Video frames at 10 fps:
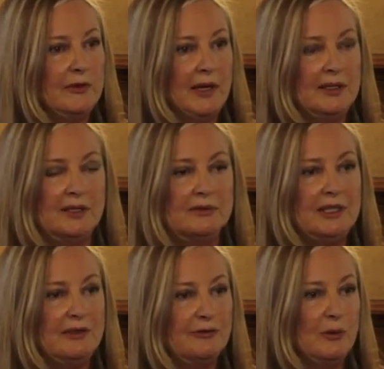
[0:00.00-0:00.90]
find an
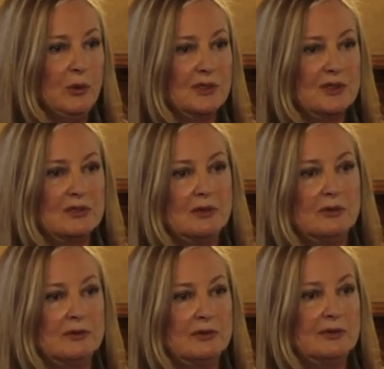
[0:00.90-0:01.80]
elite force
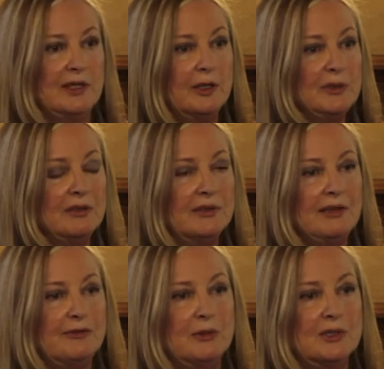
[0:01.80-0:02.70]
that would develop an
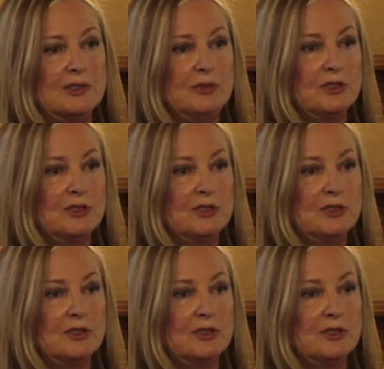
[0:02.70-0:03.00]
elite force.